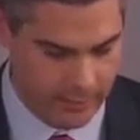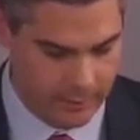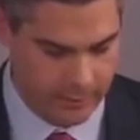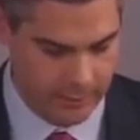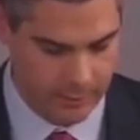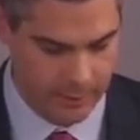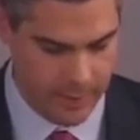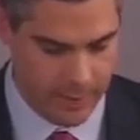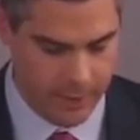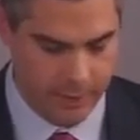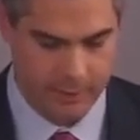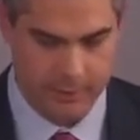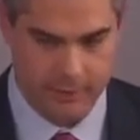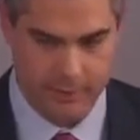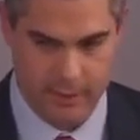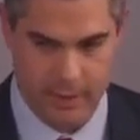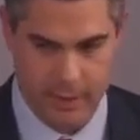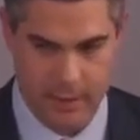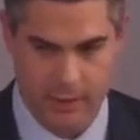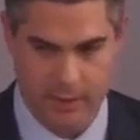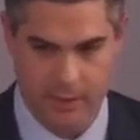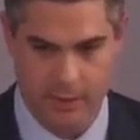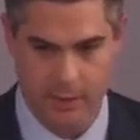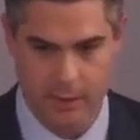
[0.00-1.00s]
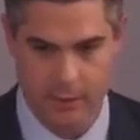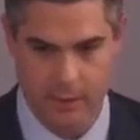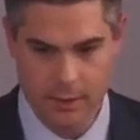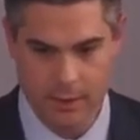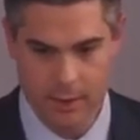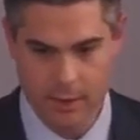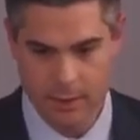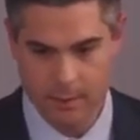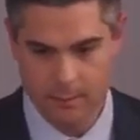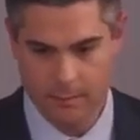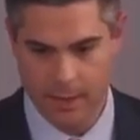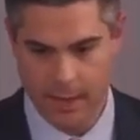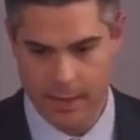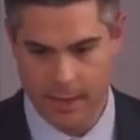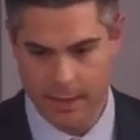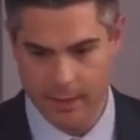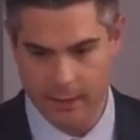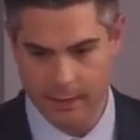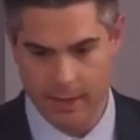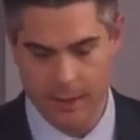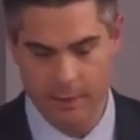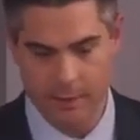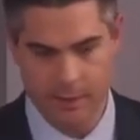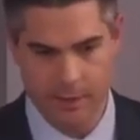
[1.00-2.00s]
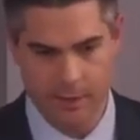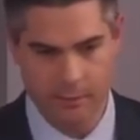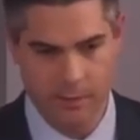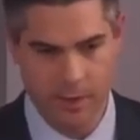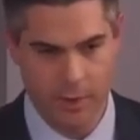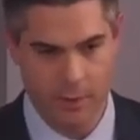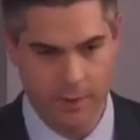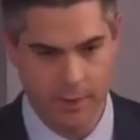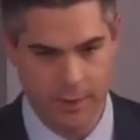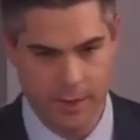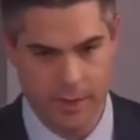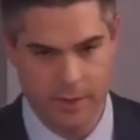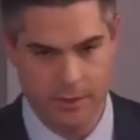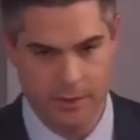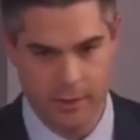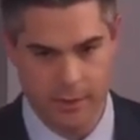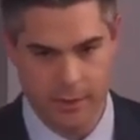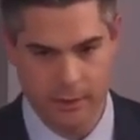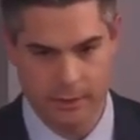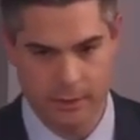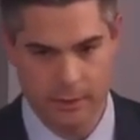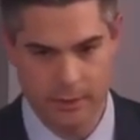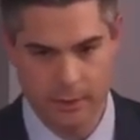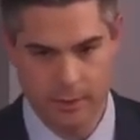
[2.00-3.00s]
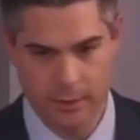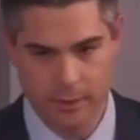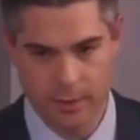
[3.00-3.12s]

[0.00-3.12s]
And a lot of this hedging, by allowing component hedging,